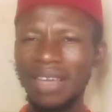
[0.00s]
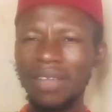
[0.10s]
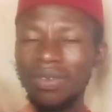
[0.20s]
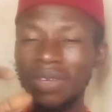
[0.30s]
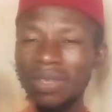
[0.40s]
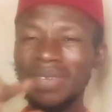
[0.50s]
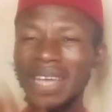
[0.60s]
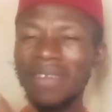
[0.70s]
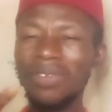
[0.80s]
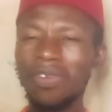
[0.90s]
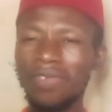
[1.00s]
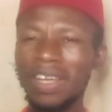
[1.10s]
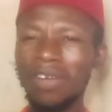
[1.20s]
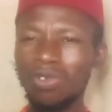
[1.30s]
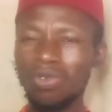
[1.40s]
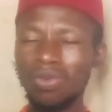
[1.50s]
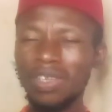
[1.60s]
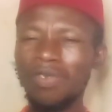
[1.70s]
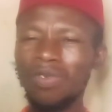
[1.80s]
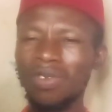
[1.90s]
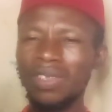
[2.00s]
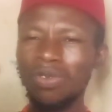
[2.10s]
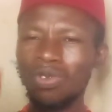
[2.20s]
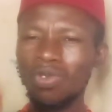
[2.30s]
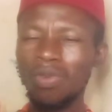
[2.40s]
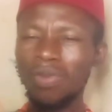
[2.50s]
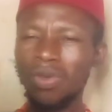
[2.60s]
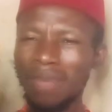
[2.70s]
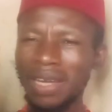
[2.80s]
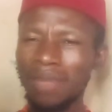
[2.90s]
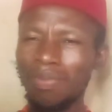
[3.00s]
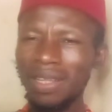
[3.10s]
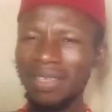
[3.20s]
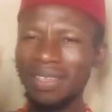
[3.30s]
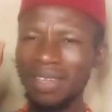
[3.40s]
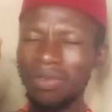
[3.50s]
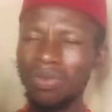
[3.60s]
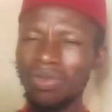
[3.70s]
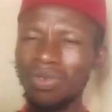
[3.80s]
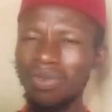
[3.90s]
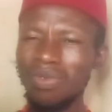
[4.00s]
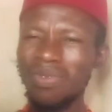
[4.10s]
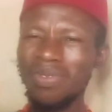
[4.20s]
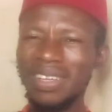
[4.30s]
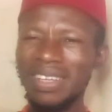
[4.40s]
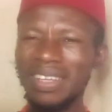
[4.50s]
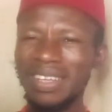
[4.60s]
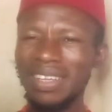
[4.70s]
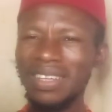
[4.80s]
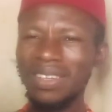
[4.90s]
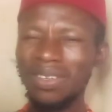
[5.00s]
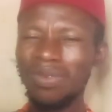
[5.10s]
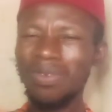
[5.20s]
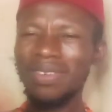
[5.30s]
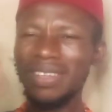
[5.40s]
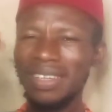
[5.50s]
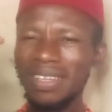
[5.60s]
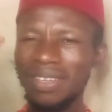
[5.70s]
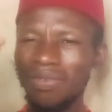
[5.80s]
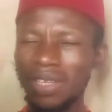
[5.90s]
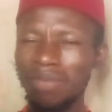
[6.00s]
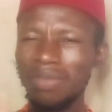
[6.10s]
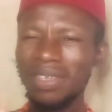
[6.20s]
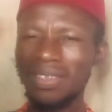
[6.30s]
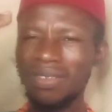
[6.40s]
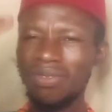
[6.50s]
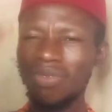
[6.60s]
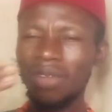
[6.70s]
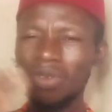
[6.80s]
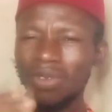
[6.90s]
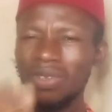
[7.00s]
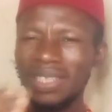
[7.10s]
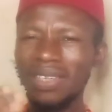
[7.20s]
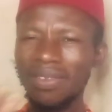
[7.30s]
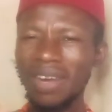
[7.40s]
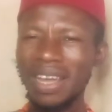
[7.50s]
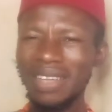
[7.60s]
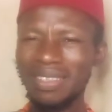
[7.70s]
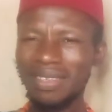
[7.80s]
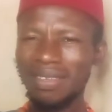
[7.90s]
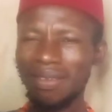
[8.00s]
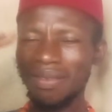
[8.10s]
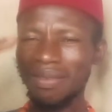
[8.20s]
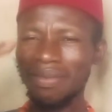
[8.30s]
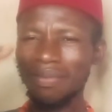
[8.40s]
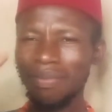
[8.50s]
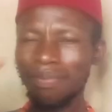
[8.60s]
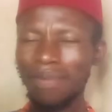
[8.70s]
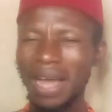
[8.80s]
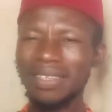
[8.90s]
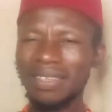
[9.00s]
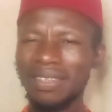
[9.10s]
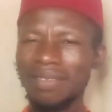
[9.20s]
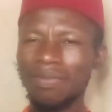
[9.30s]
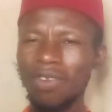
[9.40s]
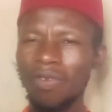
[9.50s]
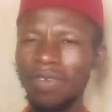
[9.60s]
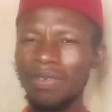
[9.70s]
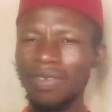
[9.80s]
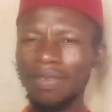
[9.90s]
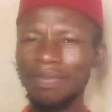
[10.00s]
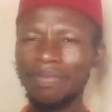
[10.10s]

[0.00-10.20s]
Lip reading: And you need to get rid of that Ocho. If not, the Ocho will be manipulating and using you, you know, which means you are not in the right path of living.